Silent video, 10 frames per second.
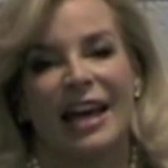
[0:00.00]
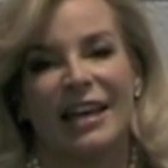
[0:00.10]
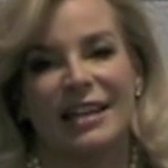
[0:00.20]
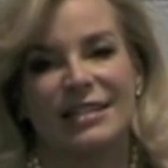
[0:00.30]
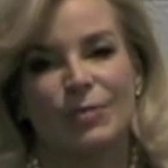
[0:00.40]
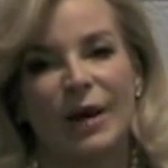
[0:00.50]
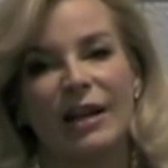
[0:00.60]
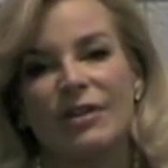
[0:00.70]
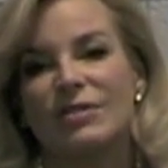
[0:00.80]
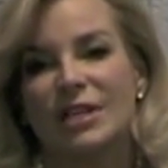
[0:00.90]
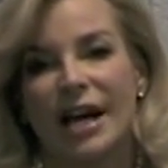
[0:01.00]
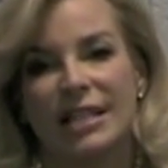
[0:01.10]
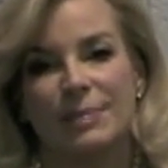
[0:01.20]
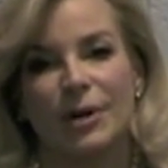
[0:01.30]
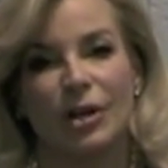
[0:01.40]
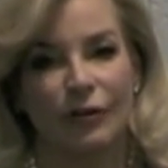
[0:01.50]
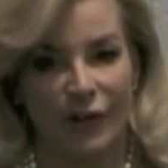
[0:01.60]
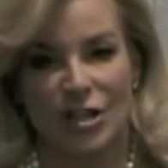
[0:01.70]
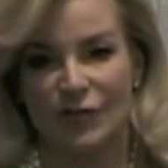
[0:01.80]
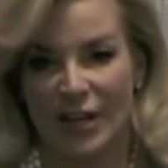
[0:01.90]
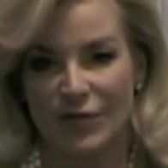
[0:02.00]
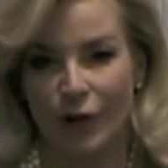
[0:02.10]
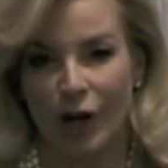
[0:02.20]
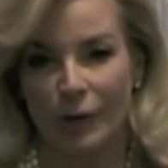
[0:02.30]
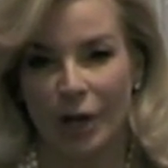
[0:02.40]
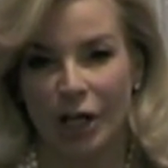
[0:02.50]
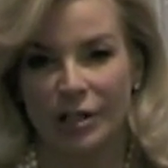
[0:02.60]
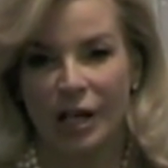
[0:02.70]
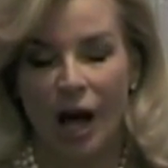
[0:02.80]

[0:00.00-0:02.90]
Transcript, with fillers: is what have you done to put your fresh face forward?